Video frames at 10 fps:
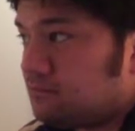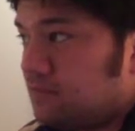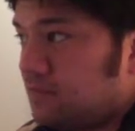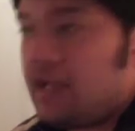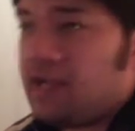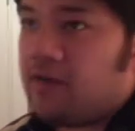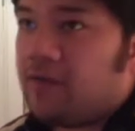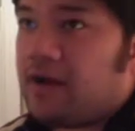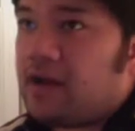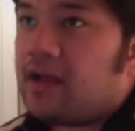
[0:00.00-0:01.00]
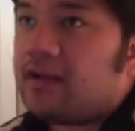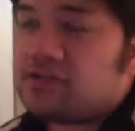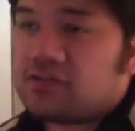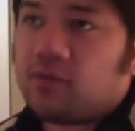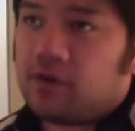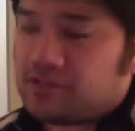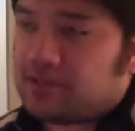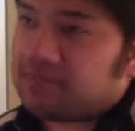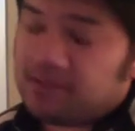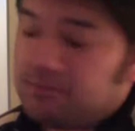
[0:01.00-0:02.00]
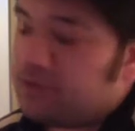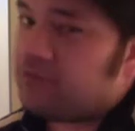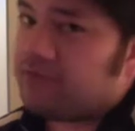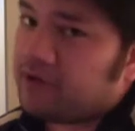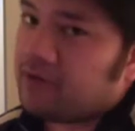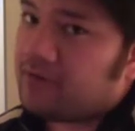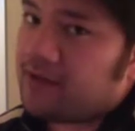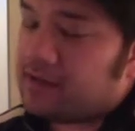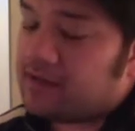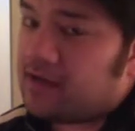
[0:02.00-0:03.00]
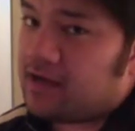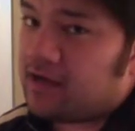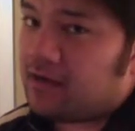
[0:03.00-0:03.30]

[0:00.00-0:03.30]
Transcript: Anyway, at least you wore something blue for your wedding, dear.